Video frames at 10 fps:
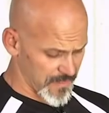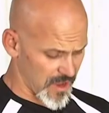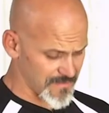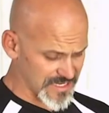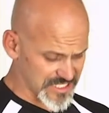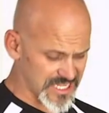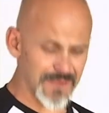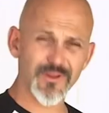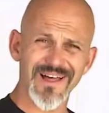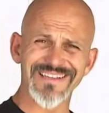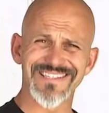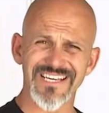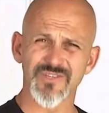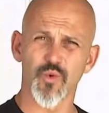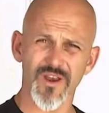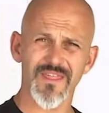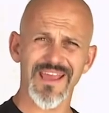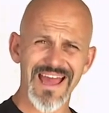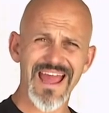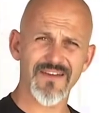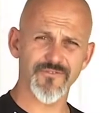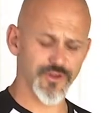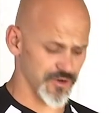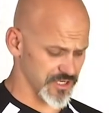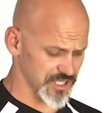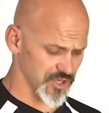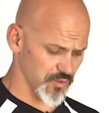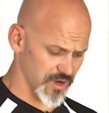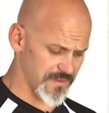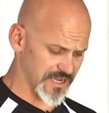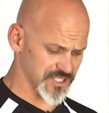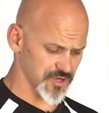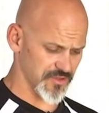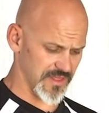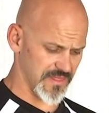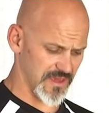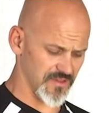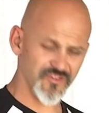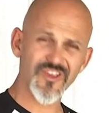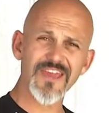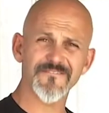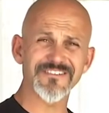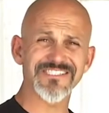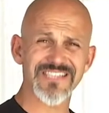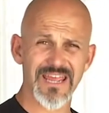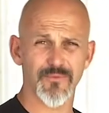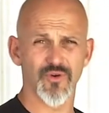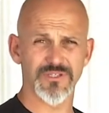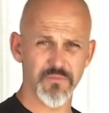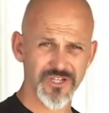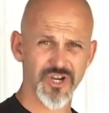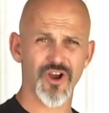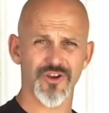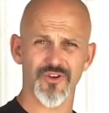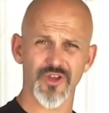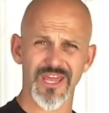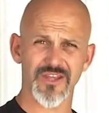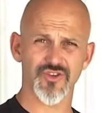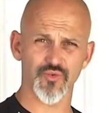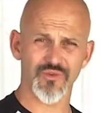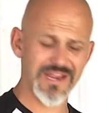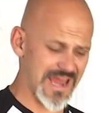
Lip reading: Now, I'm going to stabilize this. One thing I have learned is that you want to make sure that the safe is stable. It's much harder to get it to read